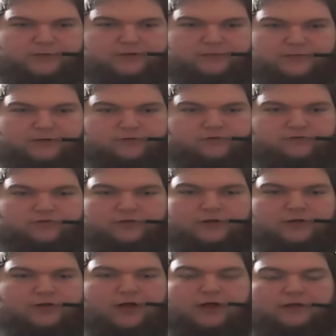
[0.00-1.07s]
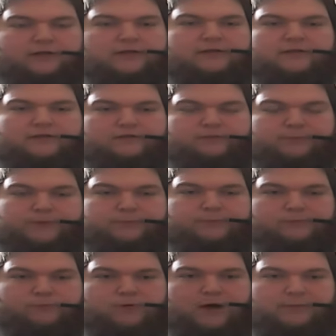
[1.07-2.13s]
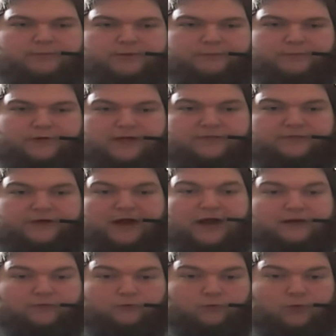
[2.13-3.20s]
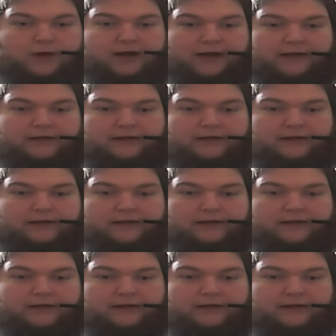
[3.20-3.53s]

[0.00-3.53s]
I mean, there's a lot of things people want me to put out there. I don't know why.